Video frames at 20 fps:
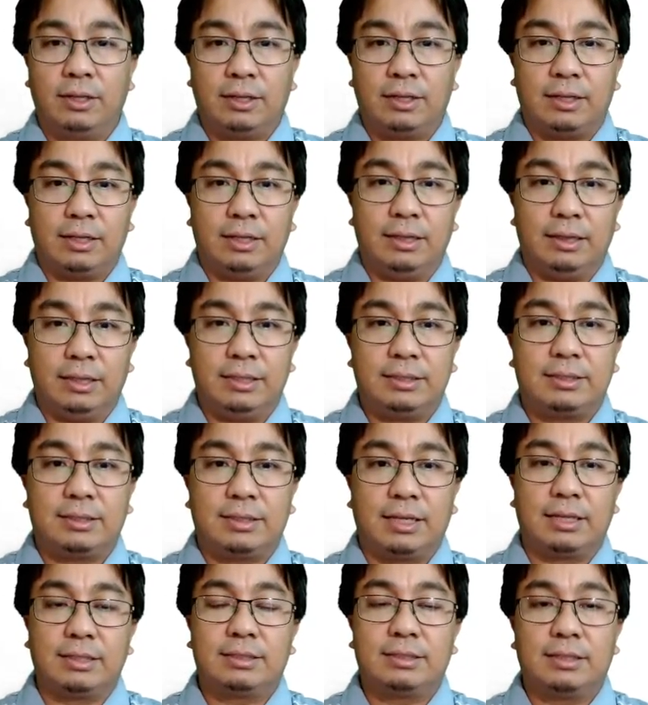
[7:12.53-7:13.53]
in this
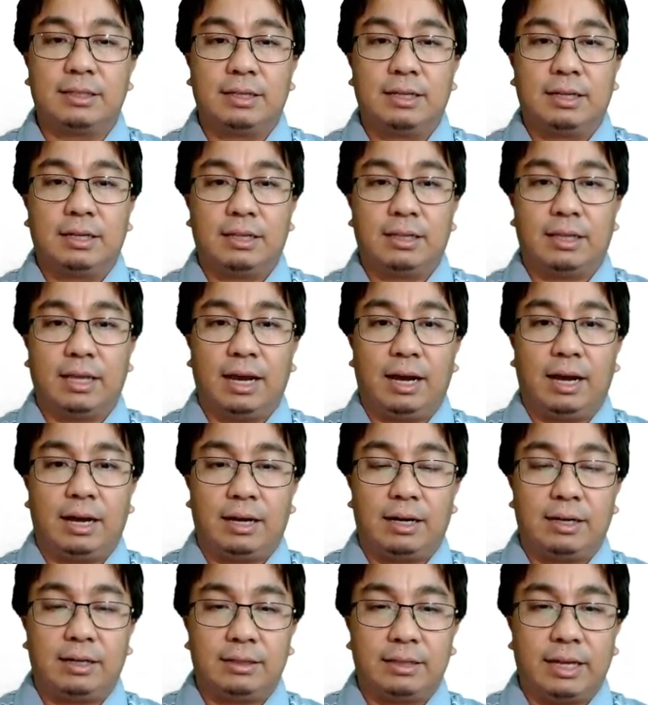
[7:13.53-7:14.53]
case,
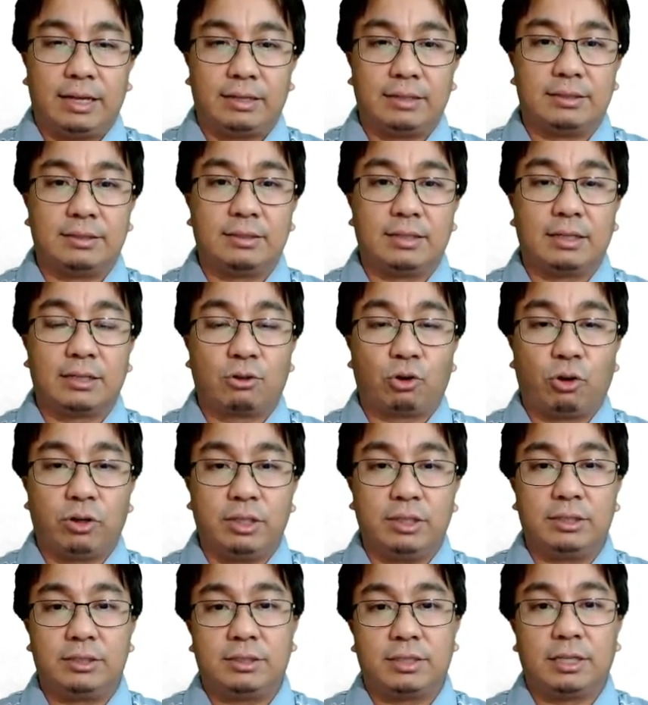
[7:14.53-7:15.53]
there is a
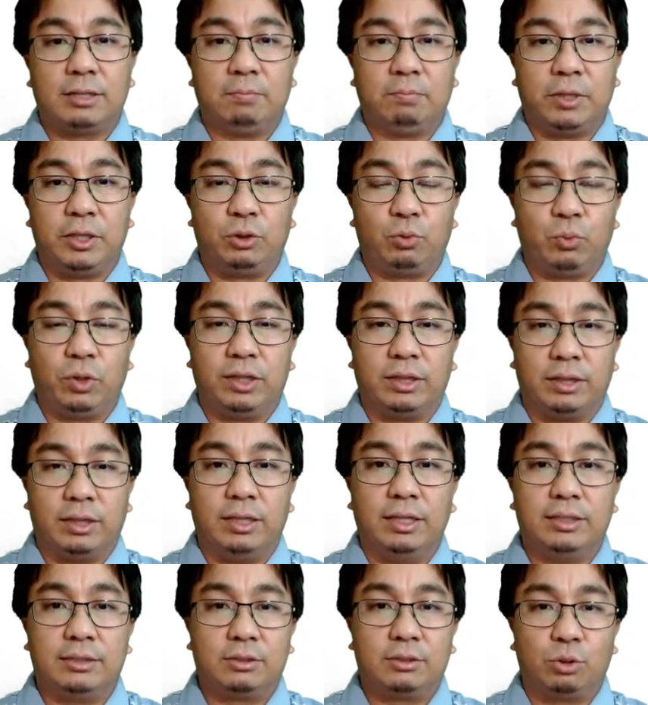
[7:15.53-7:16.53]
collision between
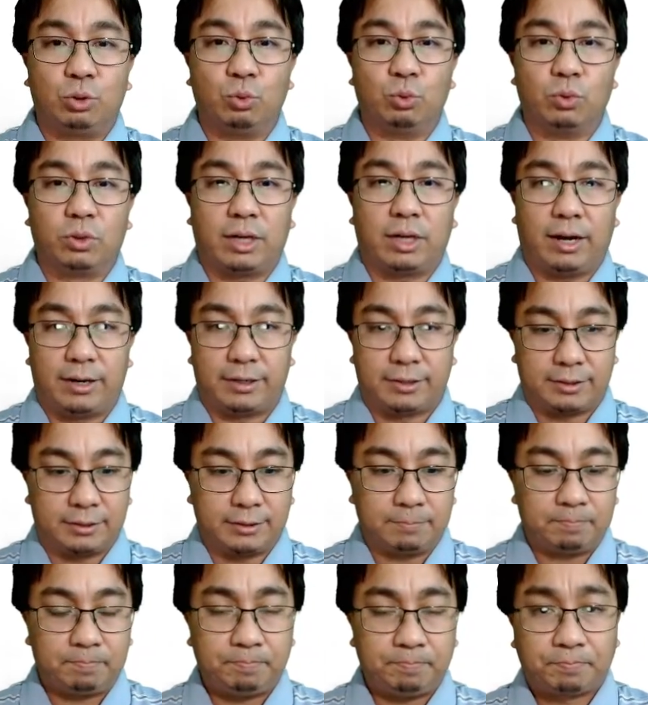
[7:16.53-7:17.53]
these two
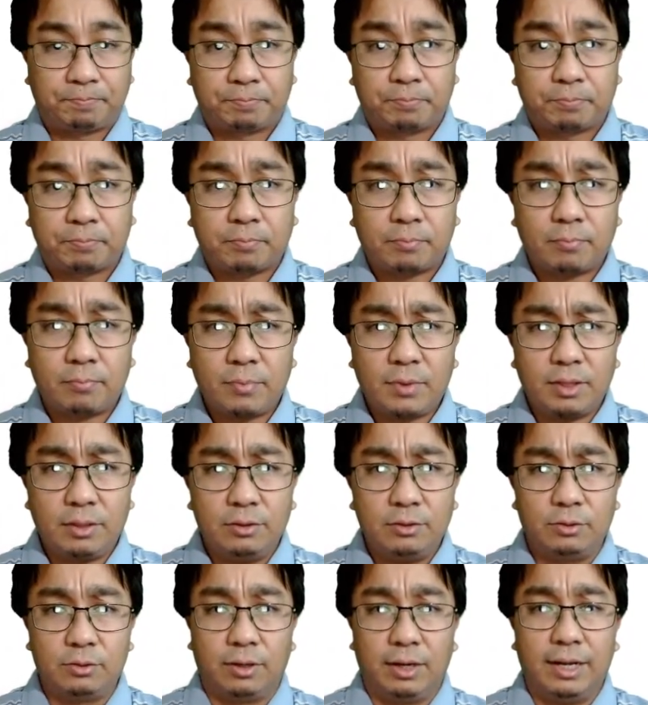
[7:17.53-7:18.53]
cars.
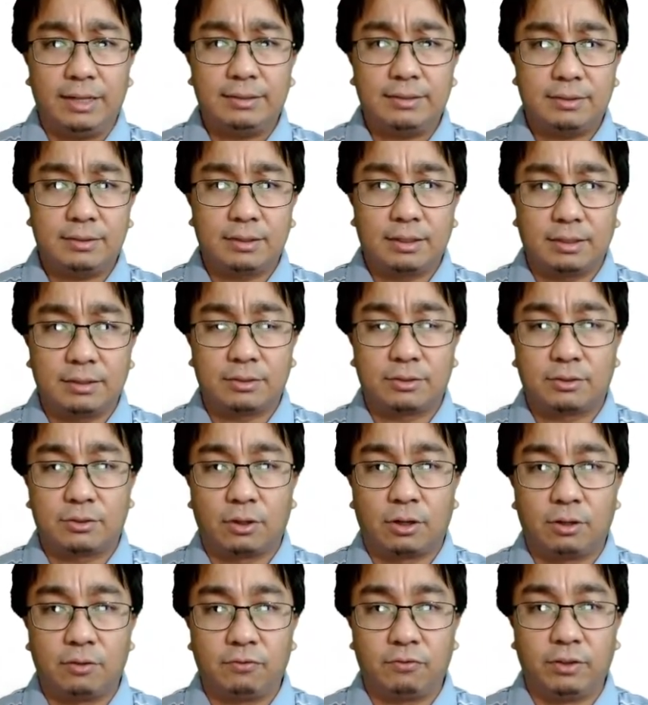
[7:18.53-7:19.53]
So let's
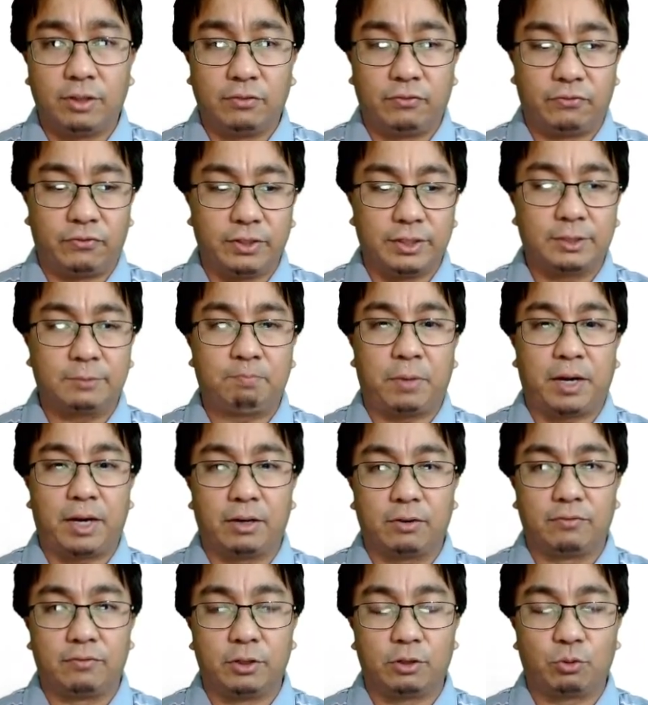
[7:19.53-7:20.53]
solve the first
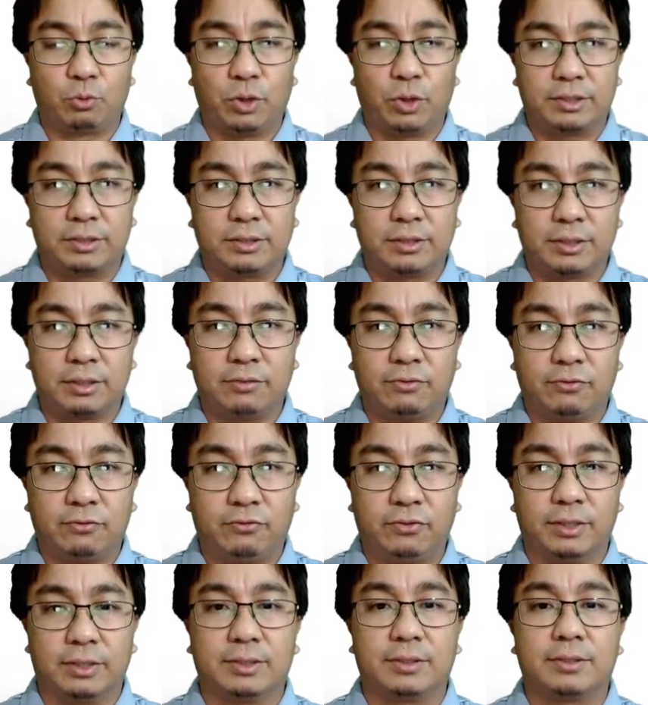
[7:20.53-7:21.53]
part of the question
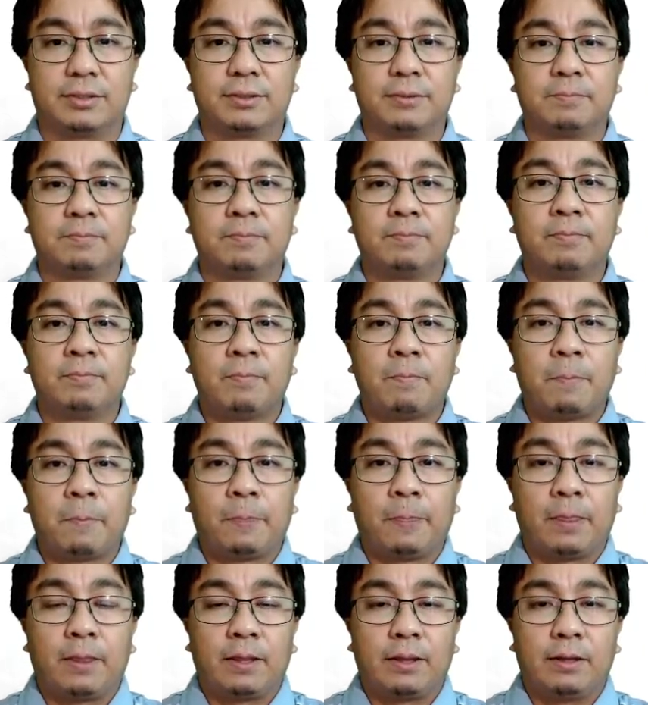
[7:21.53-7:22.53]
first.
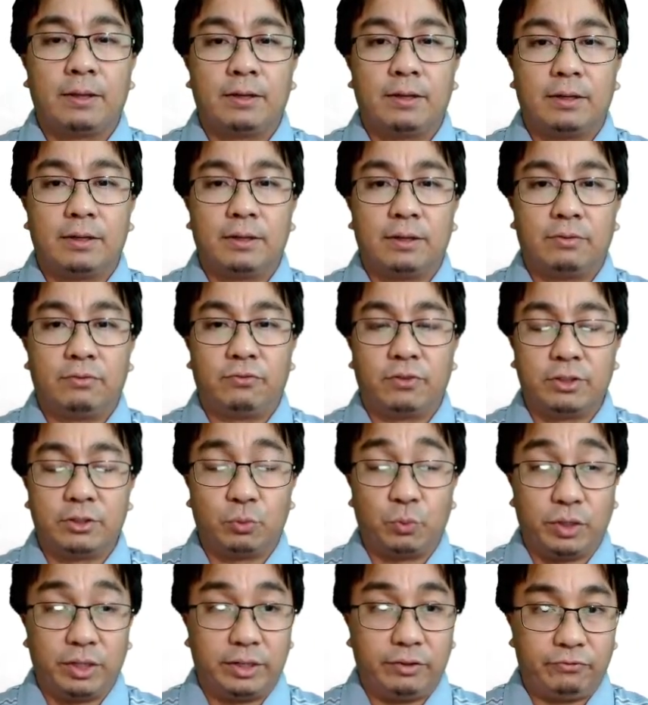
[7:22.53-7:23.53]
First,
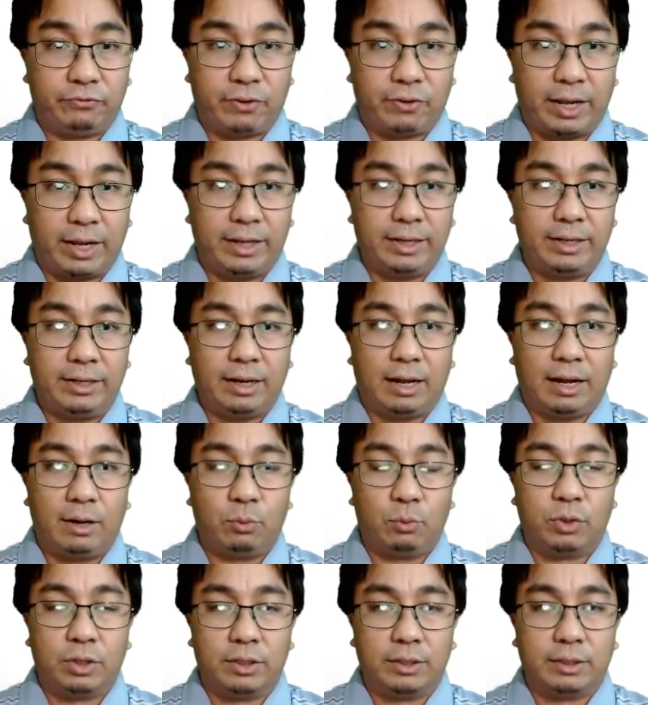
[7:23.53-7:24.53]
we define
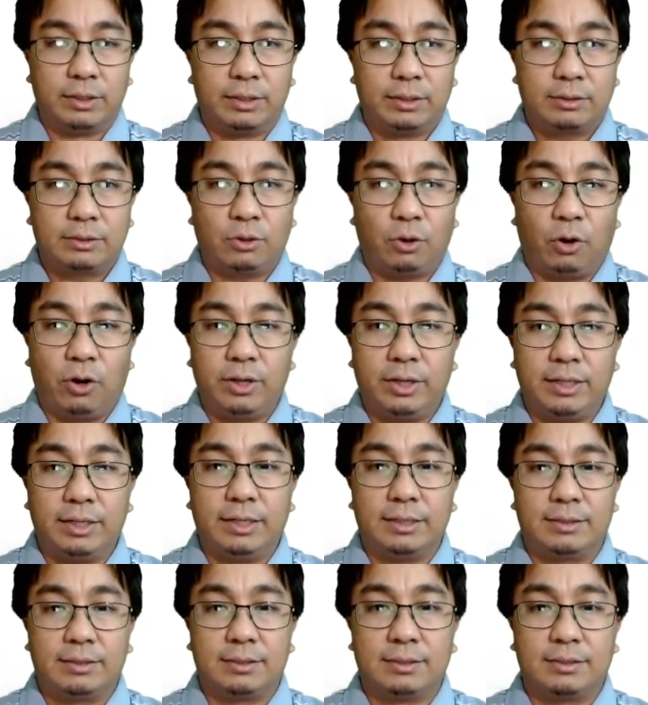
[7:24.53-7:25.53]
our
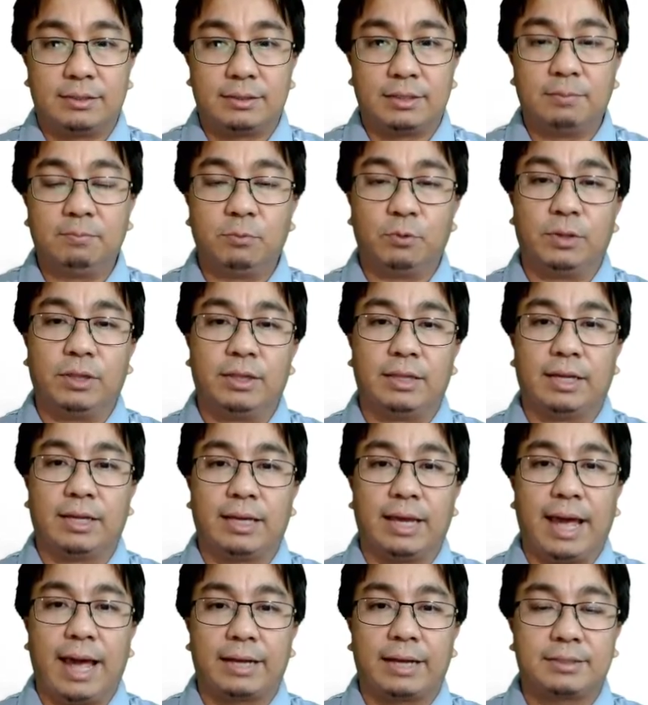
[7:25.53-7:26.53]
coordinate system. We
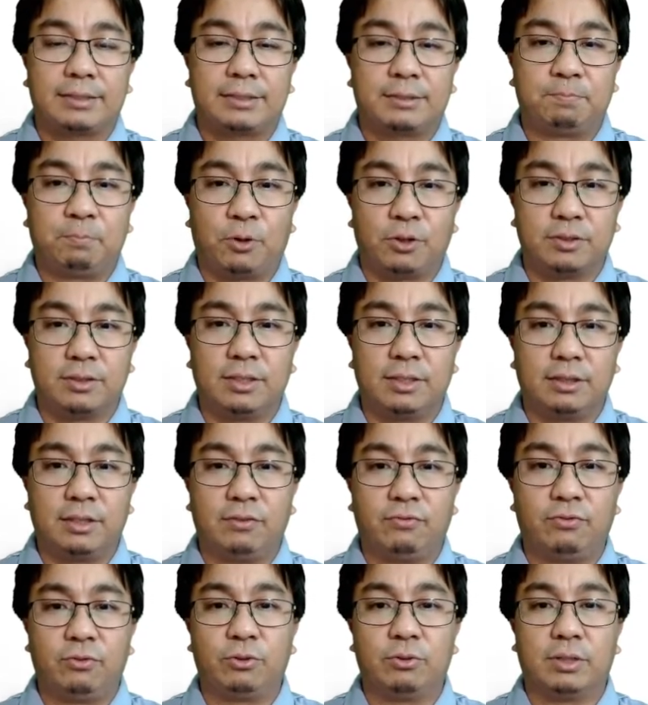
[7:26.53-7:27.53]
take x
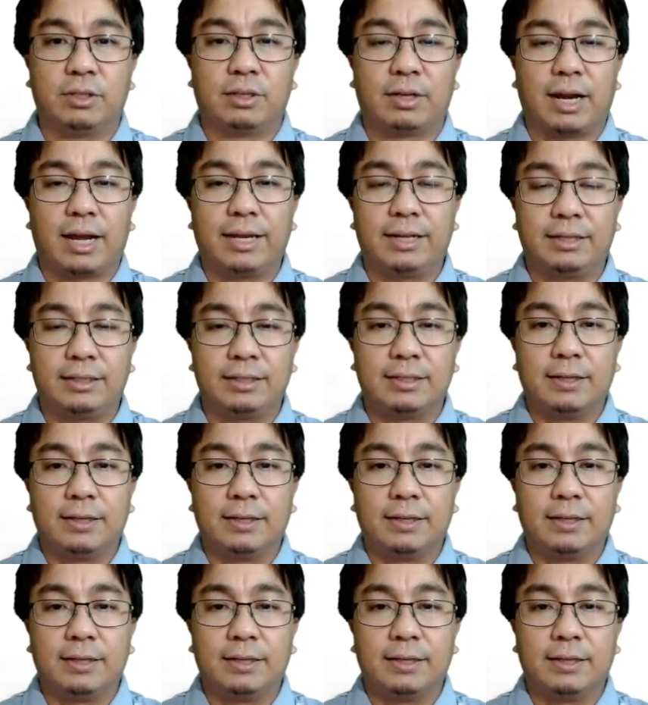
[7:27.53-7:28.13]
positive to the right.